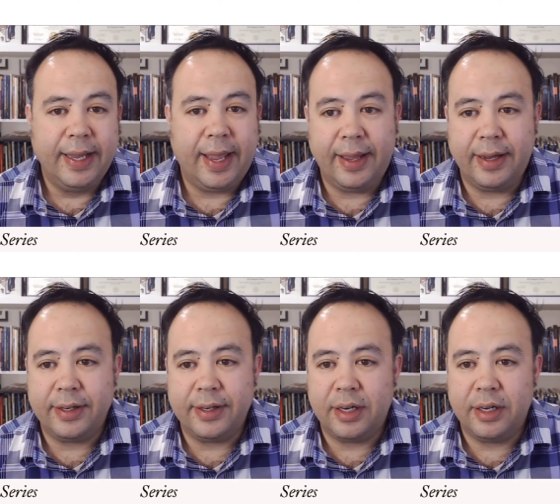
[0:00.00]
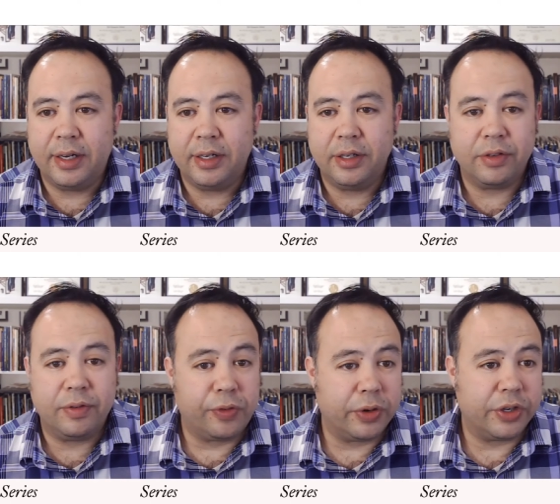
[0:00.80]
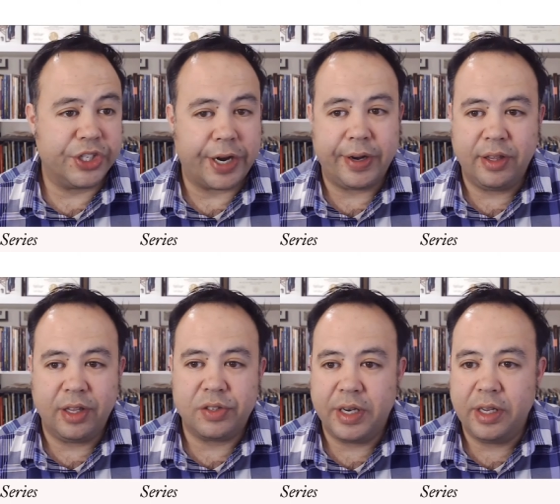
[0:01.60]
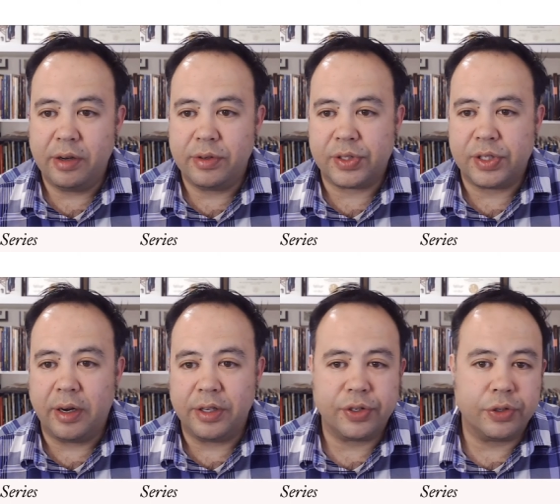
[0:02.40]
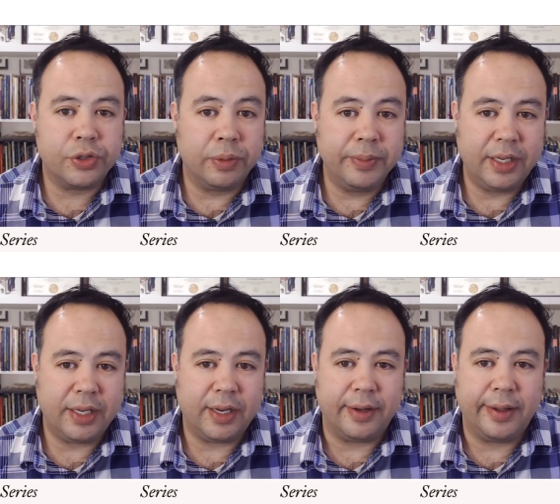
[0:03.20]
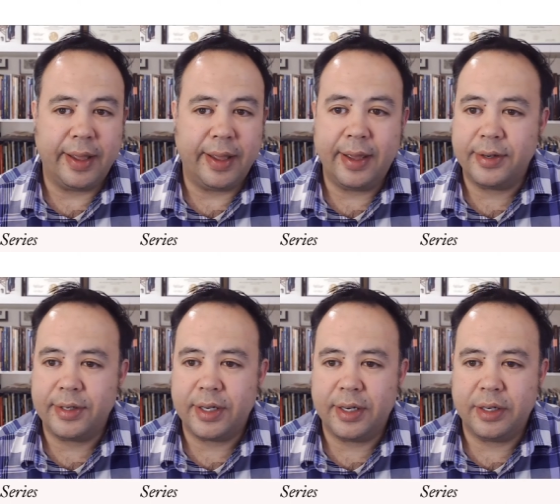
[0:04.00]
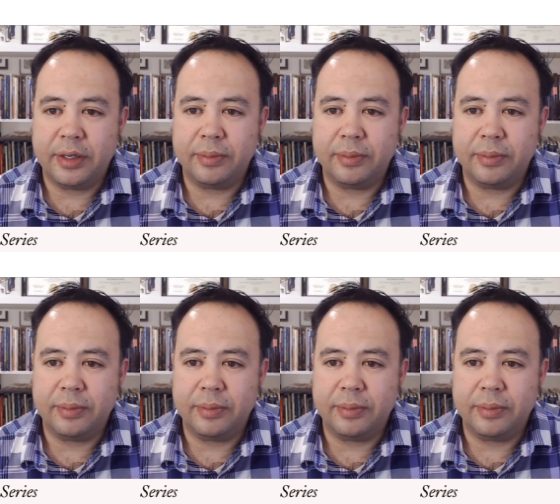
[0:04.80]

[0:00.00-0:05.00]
and uh, for sharing these videos on social media. And uh,